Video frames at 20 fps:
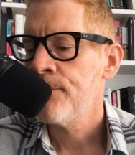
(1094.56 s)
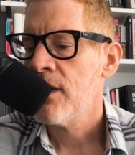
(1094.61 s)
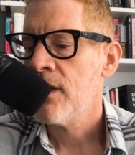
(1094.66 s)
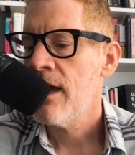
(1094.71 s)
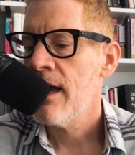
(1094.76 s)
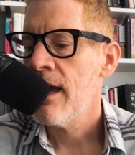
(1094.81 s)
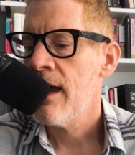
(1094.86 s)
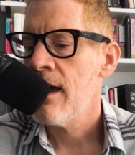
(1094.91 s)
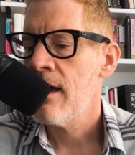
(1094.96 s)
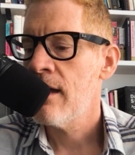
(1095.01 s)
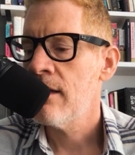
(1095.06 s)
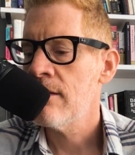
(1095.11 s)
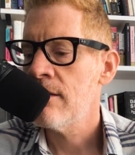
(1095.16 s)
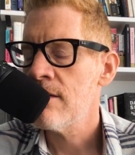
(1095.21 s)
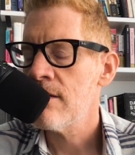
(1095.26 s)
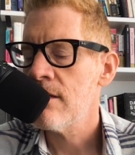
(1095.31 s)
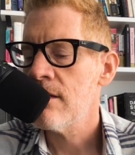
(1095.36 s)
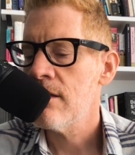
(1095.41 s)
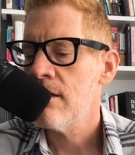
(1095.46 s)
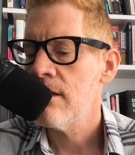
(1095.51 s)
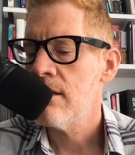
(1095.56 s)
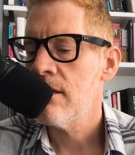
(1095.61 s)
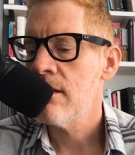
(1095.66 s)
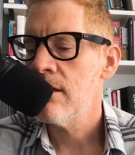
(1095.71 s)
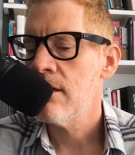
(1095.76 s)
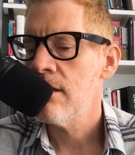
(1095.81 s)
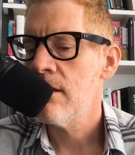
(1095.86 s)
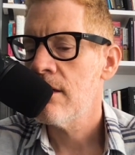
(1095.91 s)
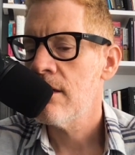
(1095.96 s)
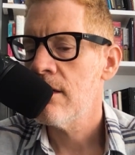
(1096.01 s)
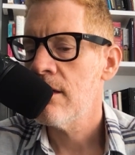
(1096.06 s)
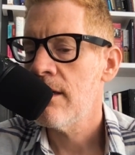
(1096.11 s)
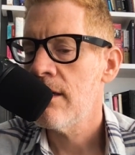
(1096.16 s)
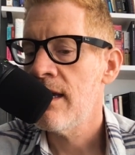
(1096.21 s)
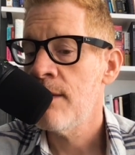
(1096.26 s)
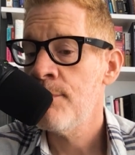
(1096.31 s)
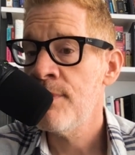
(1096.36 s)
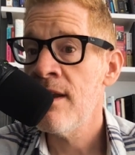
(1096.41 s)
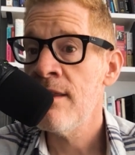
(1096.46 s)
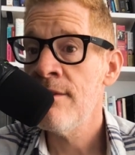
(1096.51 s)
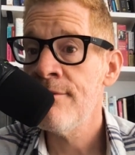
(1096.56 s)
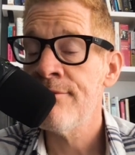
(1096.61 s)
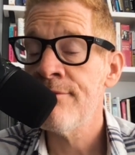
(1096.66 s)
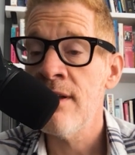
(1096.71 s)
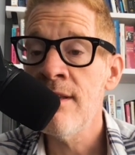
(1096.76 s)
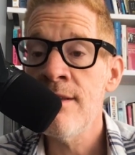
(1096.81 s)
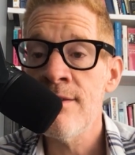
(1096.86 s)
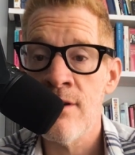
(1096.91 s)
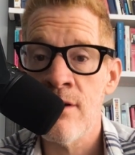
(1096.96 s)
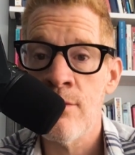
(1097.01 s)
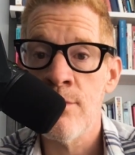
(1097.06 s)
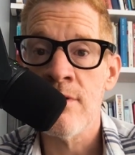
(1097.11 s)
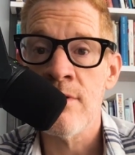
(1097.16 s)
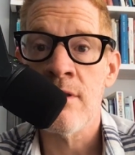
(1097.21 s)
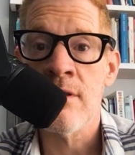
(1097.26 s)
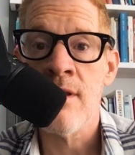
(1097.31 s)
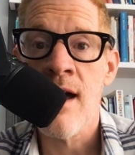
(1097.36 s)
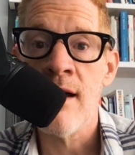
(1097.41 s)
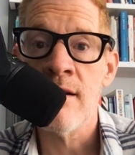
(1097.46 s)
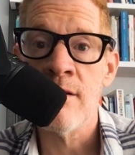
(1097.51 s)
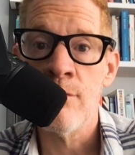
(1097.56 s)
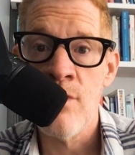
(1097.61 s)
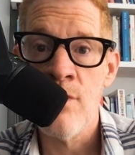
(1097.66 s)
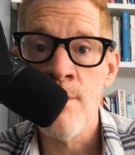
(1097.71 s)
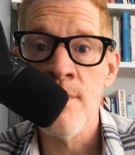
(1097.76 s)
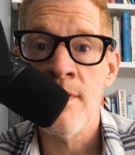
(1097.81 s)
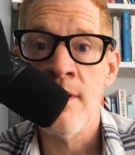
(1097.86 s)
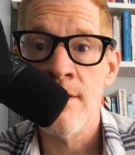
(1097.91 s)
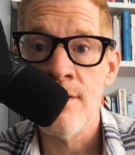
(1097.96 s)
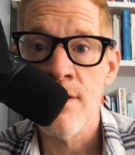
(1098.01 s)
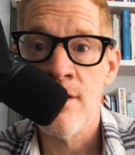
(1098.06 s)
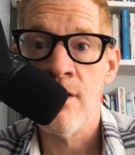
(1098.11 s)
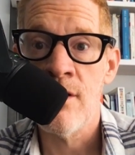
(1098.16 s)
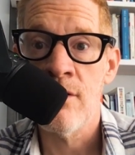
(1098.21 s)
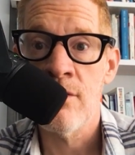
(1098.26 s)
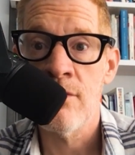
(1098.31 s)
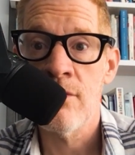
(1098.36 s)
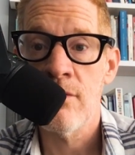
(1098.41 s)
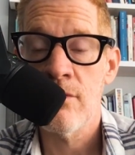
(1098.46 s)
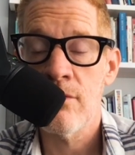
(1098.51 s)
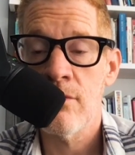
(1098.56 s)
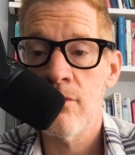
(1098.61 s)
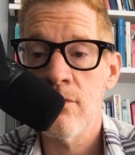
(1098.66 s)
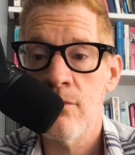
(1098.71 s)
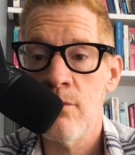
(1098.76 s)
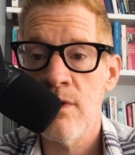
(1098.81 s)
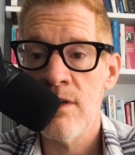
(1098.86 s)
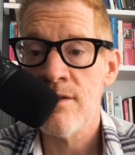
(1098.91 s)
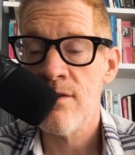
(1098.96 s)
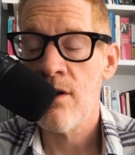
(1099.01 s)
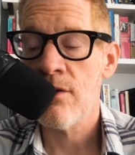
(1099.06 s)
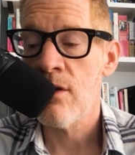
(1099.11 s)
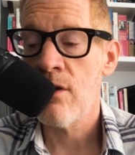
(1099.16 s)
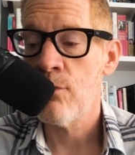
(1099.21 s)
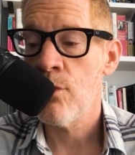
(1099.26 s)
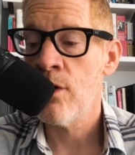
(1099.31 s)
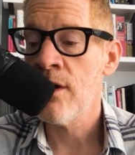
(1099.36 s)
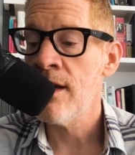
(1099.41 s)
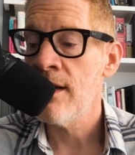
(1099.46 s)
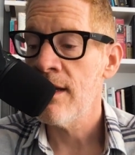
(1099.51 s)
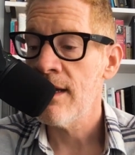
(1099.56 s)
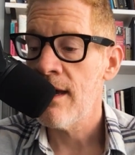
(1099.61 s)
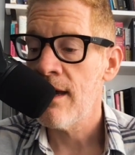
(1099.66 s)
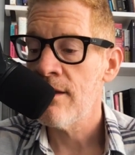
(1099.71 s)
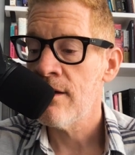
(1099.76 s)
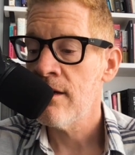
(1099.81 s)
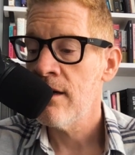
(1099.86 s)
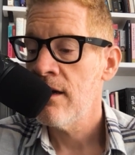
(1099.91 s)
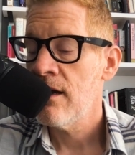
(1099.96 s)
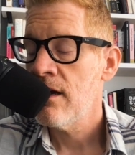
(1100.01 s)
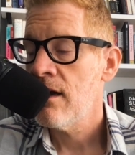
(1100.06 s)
And he'd been in the friend zone with a lot of women until we started working together.